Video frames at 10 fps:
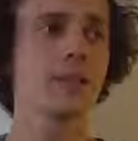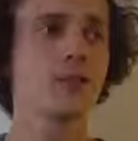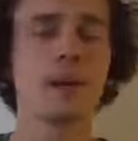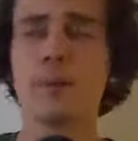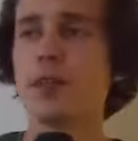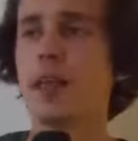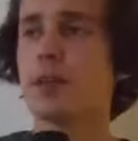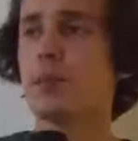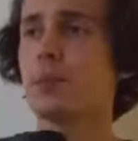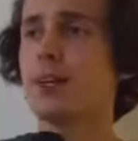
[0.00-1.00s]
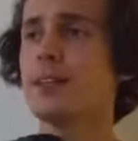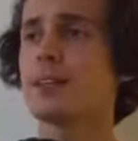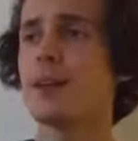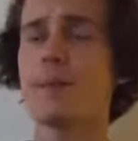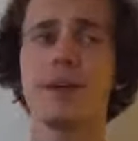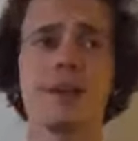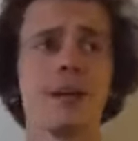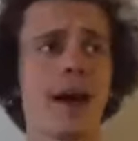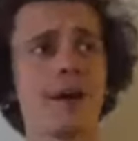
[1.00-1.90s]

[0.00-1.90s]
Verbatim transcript: You guys remember that little place? I mean,